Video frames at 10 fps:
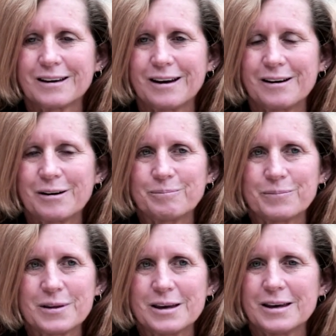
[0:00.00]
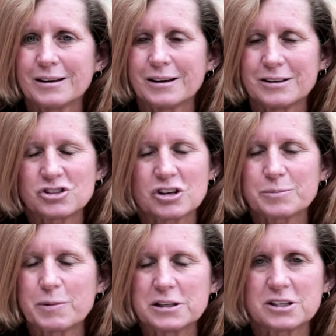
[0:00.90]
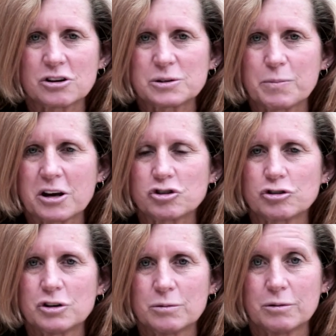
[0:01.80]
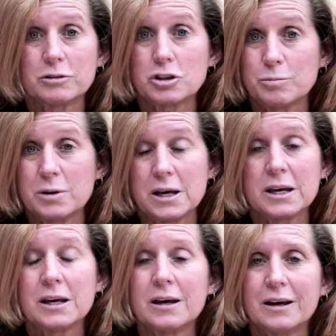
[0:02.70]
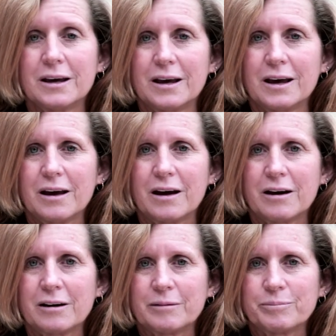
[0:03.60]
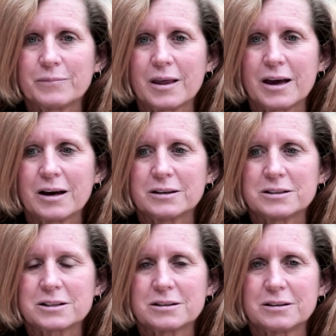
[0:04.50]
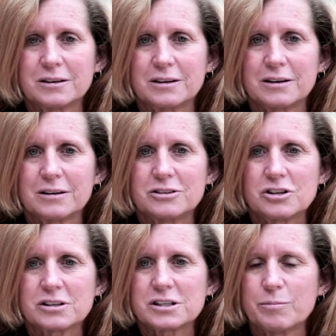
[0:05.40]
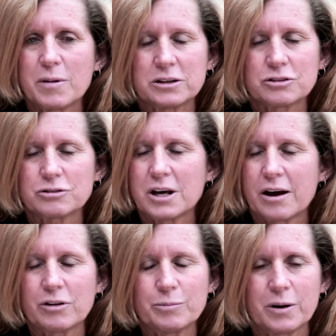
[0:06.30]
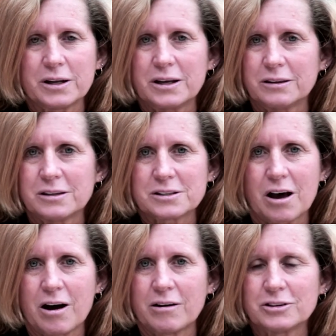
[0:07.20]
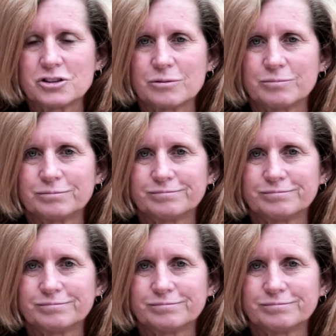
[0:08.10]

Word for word: um, he has just been so special to, to me. Um, and just a mentor to everybody in this college.